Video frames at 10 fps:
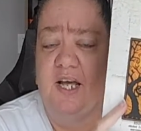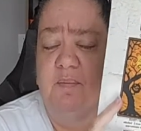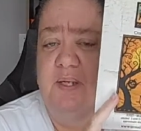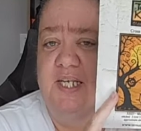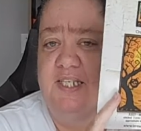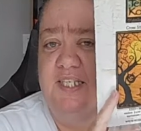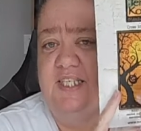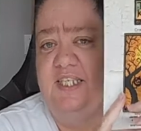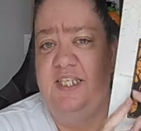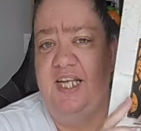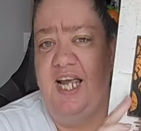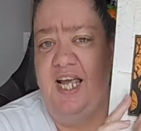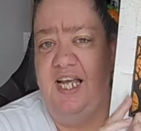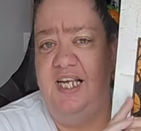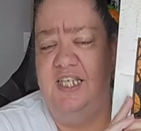because this is
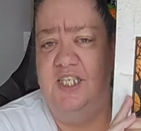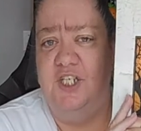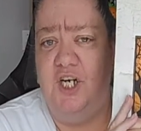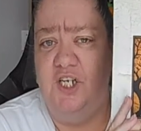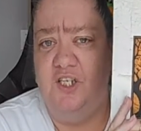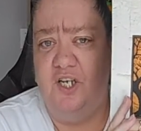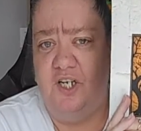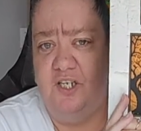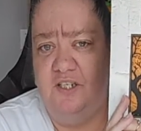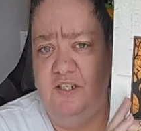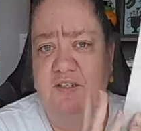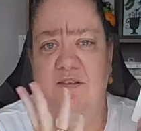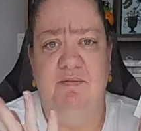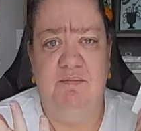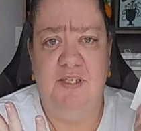a
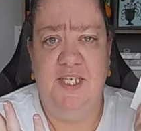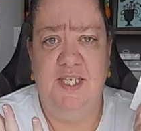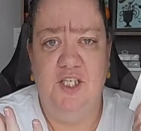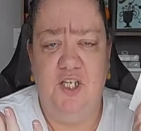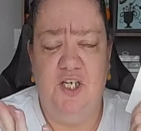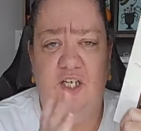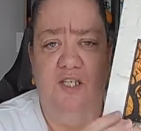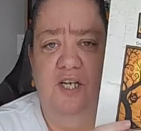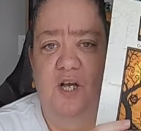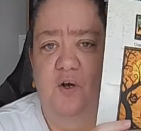stitch along